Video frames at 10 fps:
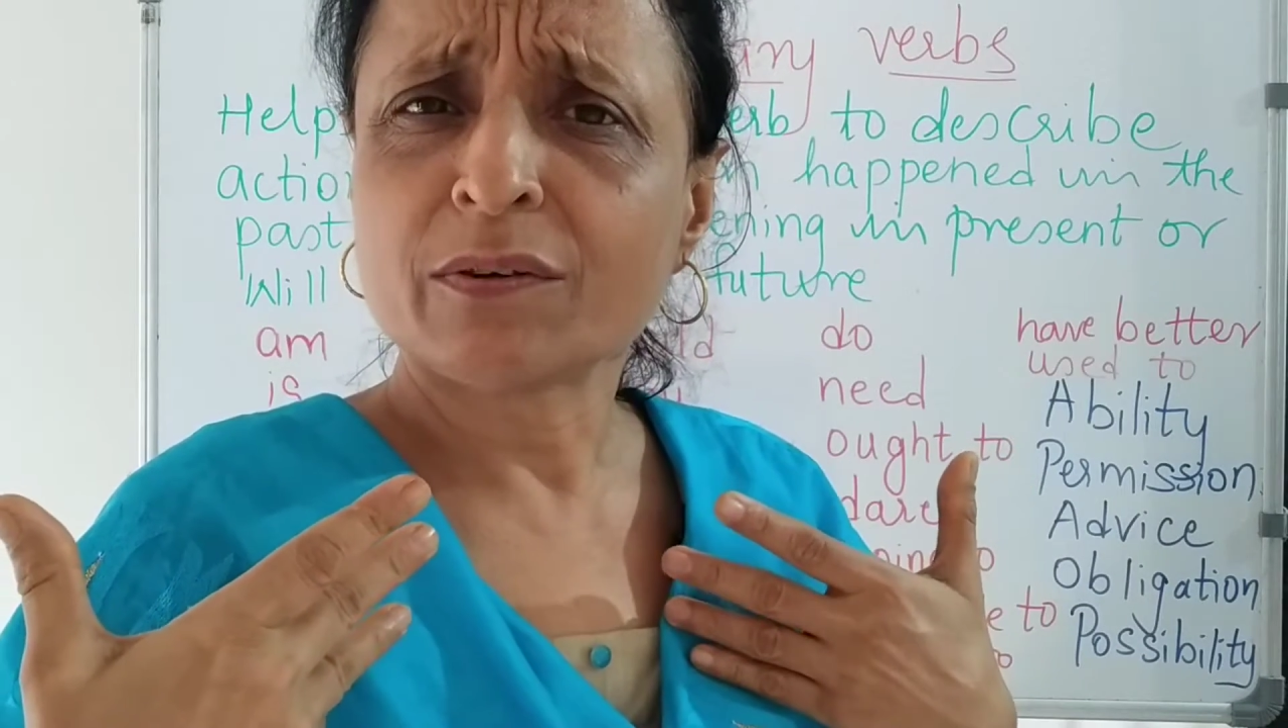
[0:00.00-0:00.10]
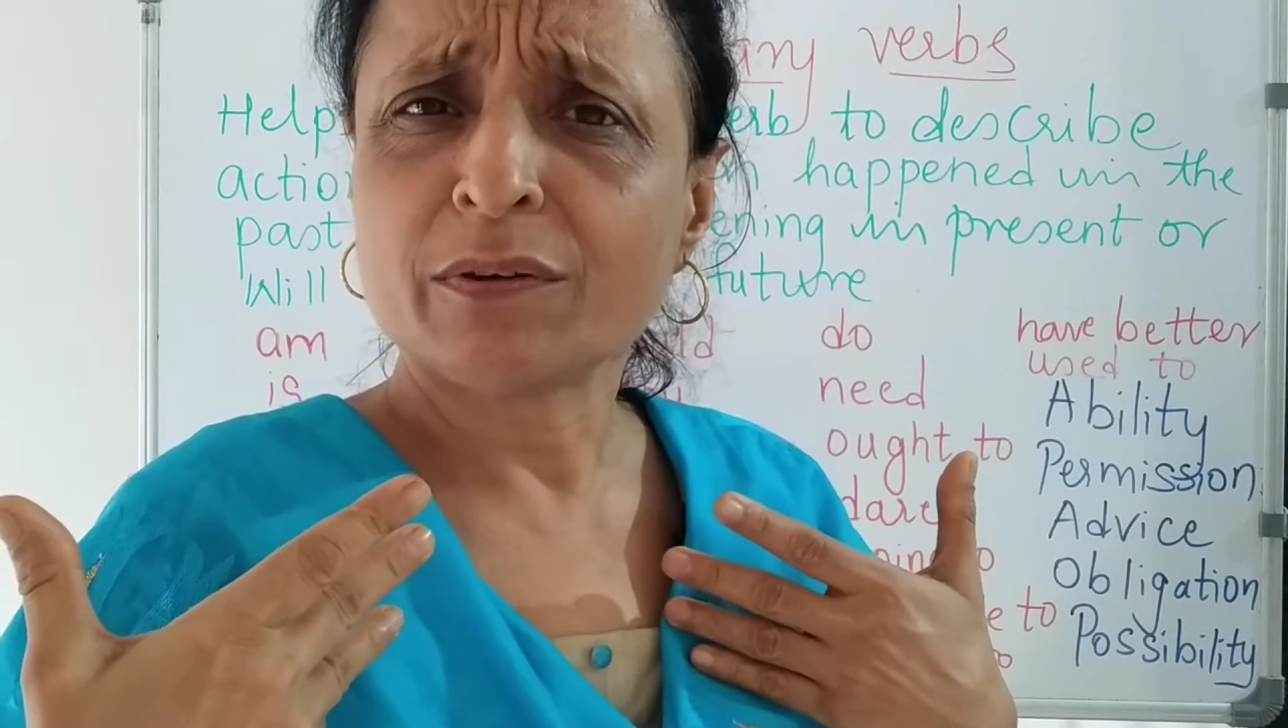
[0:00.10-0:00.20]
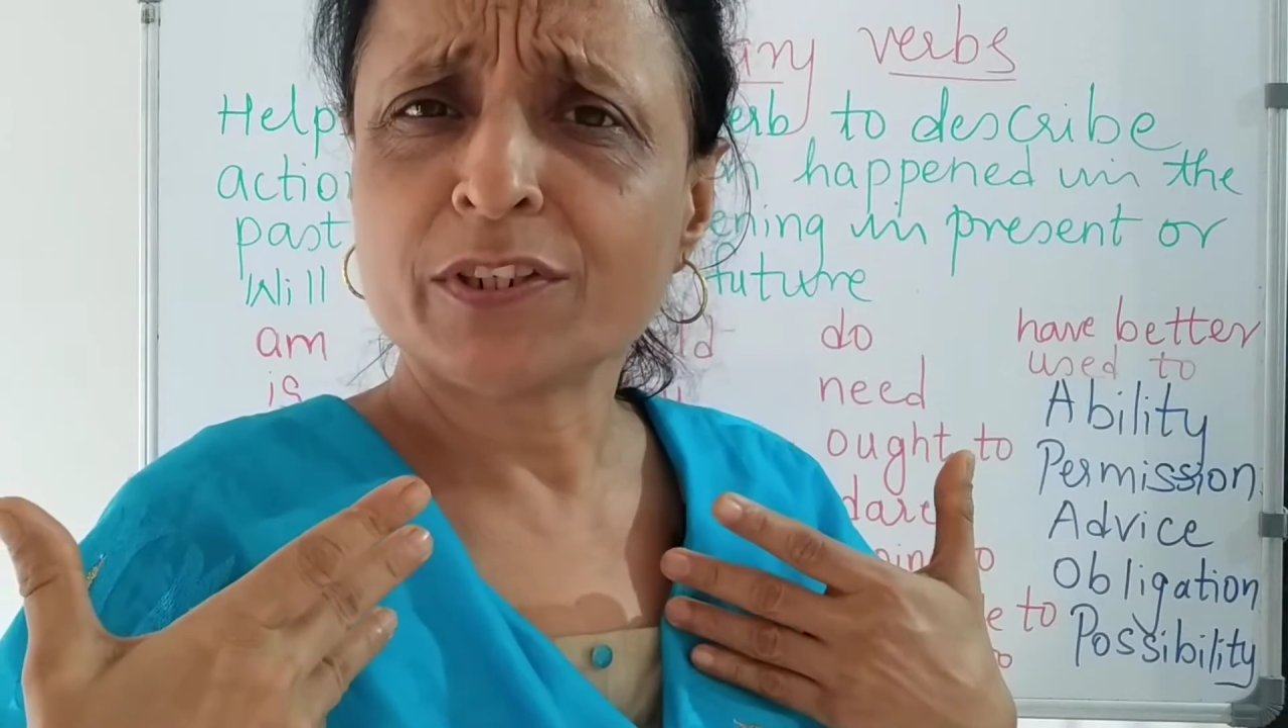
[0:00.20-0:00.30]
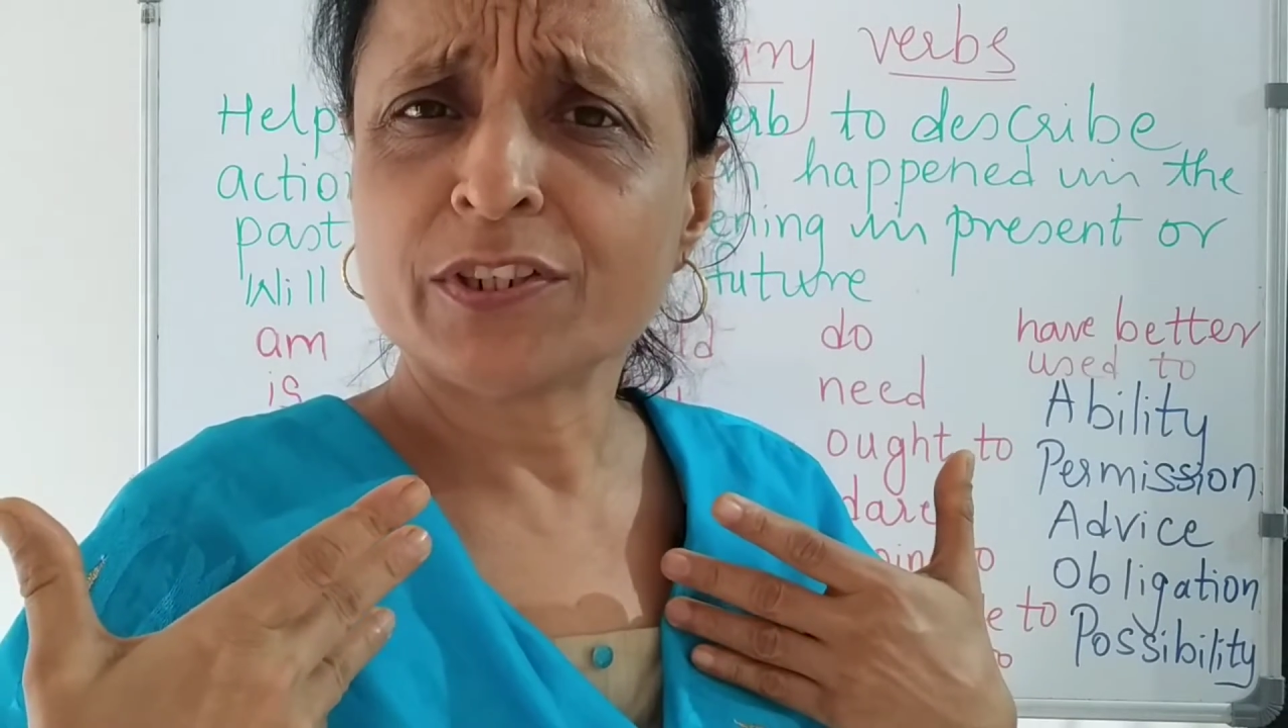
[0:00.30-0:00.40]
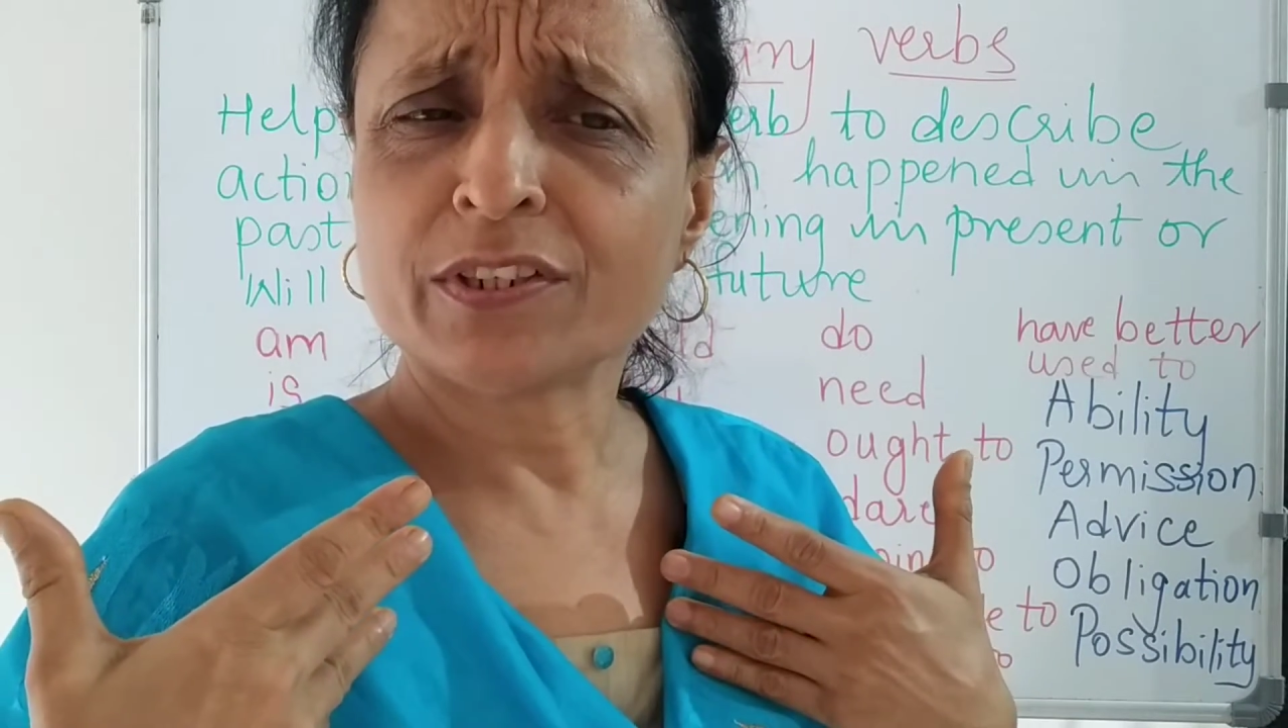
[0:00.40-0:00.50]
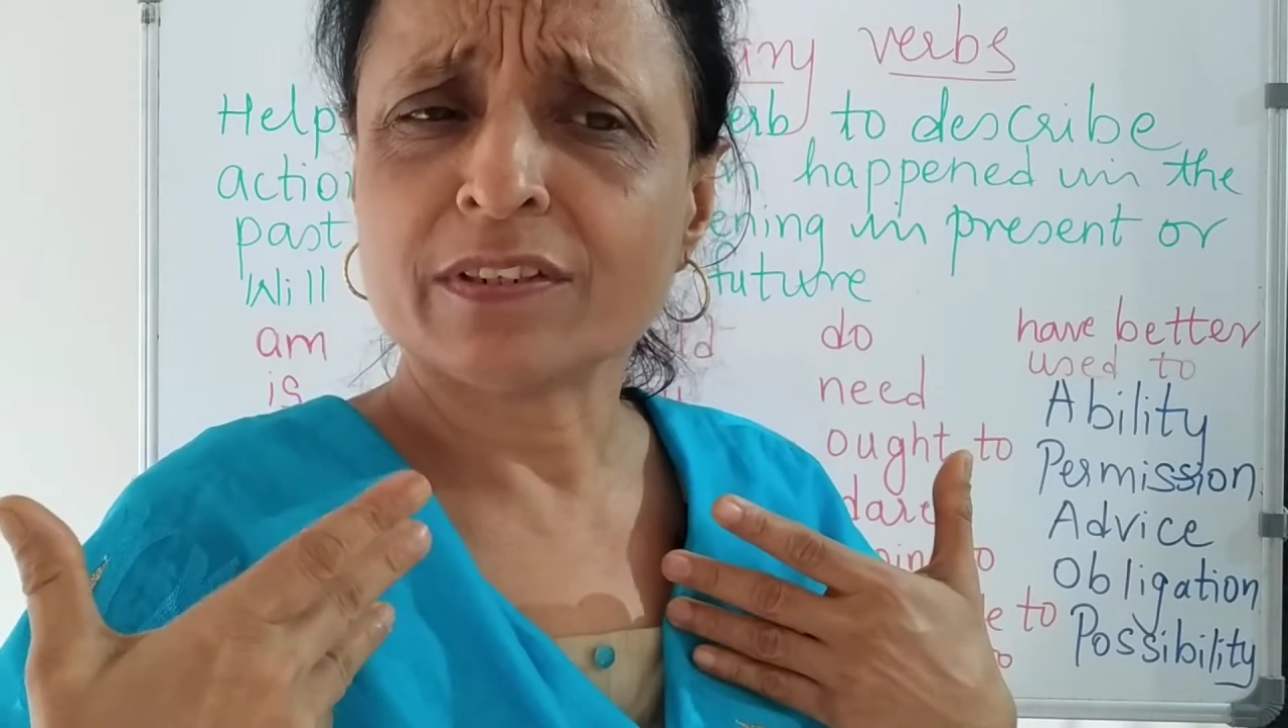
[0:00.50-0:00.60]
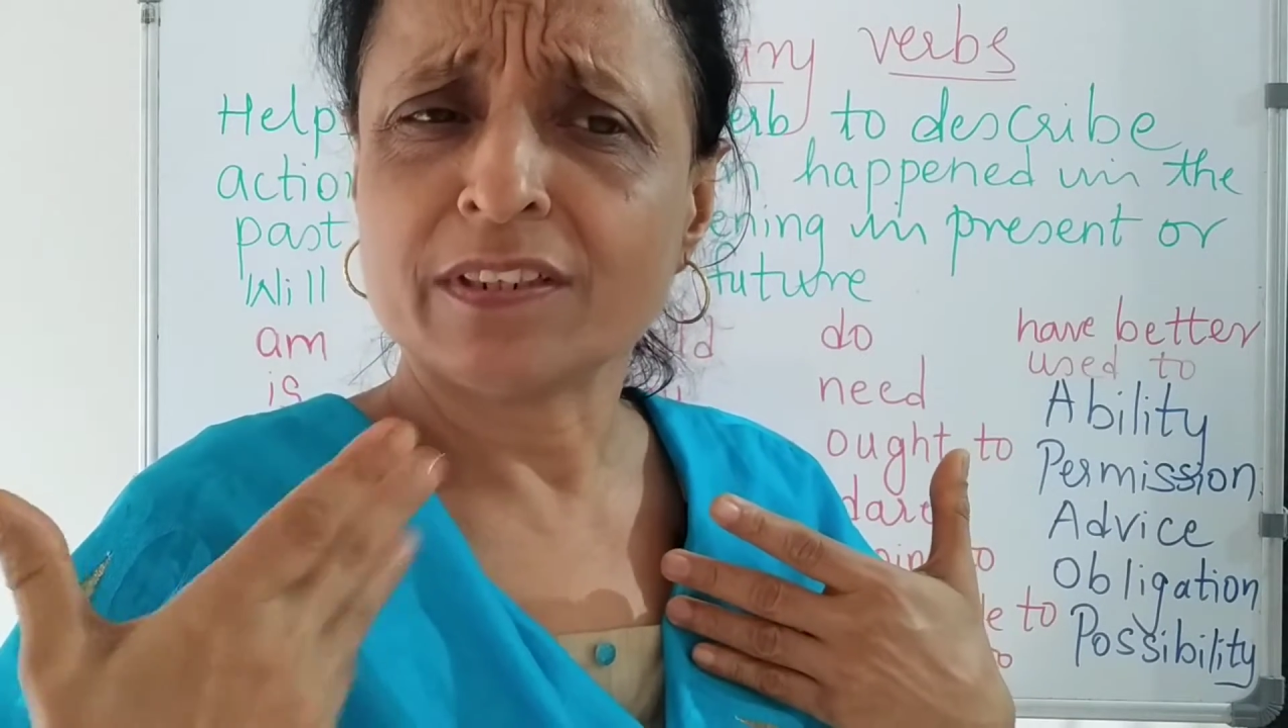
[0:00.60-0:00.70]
question,